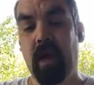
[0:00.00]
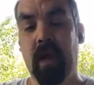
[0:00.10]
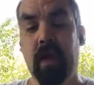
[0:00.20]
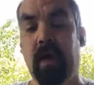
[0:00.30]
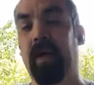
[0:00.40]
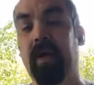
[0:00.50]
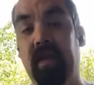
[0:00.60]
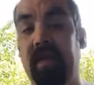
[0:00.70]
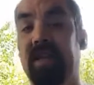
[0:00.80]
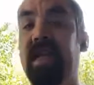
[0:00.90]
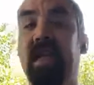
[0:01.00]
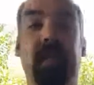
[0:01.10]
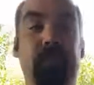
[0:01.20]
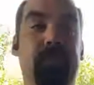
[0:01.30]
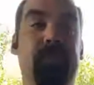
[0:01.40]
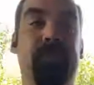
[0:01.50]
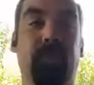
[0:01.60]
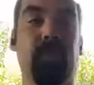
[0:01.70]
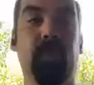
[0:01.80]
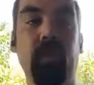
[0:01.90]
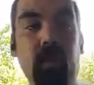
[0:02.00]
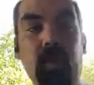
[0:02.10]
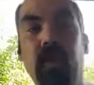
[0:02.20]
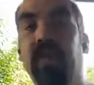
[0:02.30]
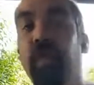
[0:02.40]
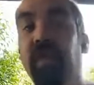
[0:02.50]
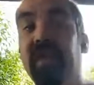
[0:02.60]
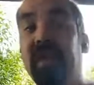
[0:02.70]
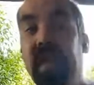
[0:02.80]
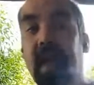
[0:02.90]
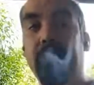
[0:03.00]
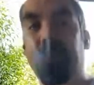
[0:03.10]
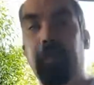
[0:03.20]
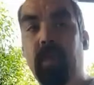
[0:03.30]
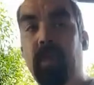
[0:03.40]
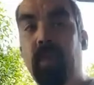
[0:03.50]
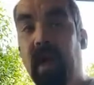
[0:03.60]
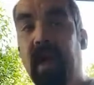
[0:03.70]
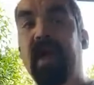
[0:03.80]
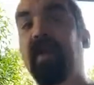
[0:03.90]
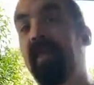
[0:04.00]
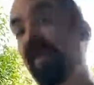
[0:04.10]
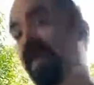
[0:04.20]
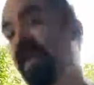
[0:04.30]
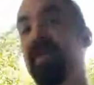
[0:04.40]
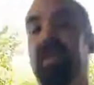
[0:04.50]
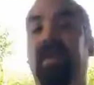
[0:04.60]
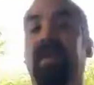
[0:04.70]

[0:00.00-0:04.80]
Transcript: the team could forfeit the game, and the player is